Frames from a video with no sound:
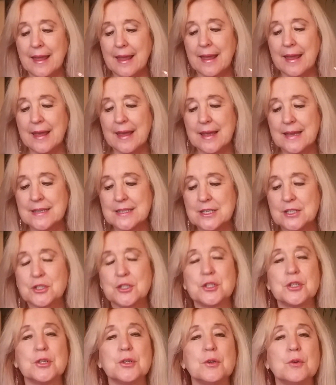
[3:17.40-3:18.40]
and
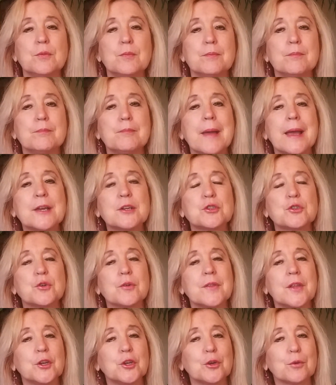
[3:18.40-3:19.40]
to make
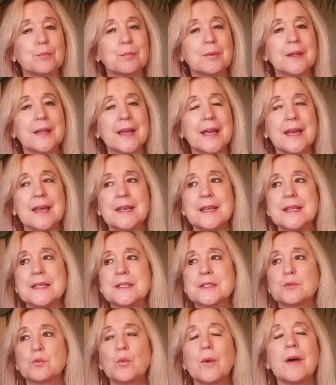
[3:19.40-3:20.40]
sure that your plan
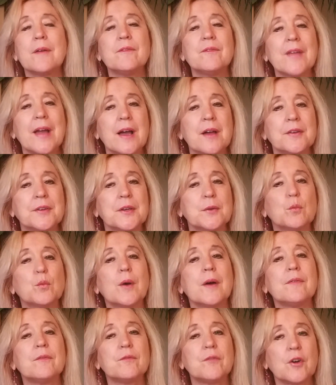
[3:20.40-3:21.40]
is well-founded,
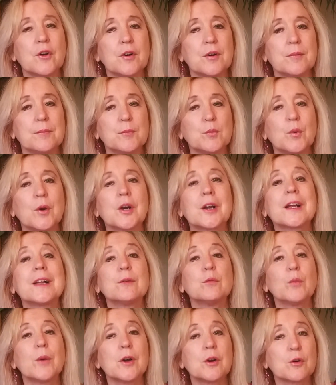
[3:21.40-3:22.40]
well-firm,
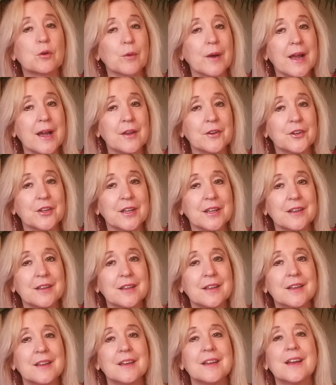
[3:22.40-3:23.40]
well-grounded,
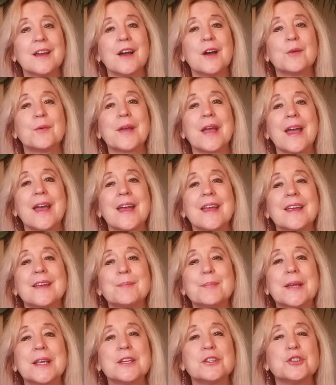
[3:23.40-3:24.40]
okay?
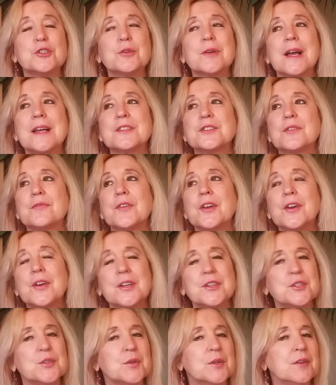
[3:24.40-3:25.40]
Because you guys are
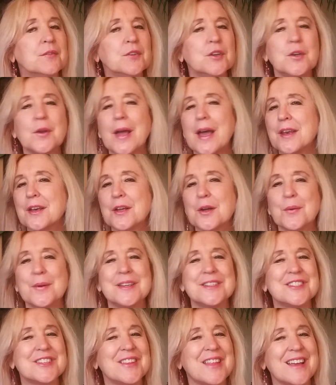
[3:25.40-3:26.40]
very intuitive. You know how to go
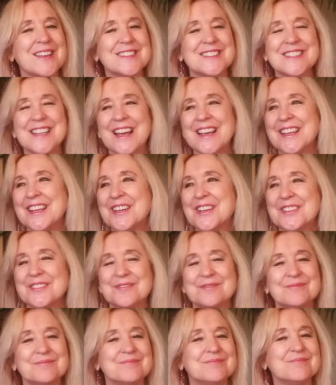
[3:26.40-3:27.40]
into that psychic
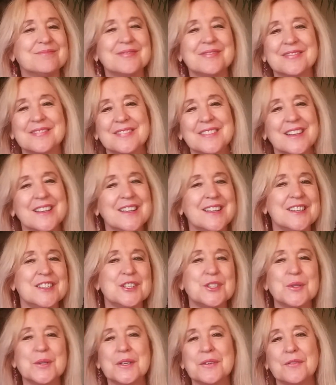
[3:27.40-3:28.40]

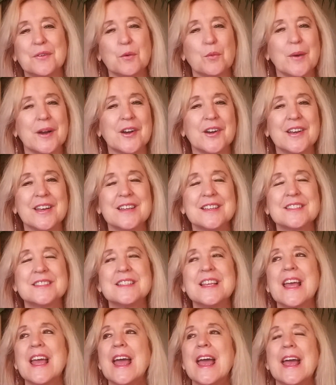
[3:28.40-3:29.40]
intuitive
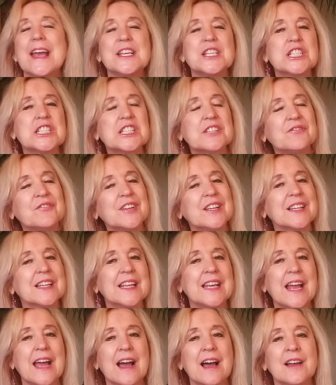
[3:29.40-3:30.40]
awareness and just feel
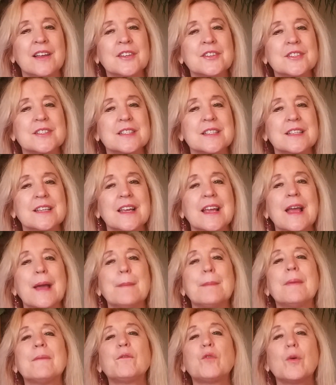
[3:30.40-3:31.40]
it out
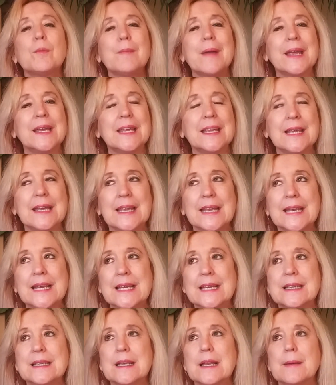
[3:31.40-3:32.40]
before making
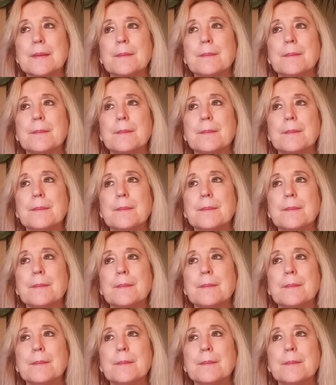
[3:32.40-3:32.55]
any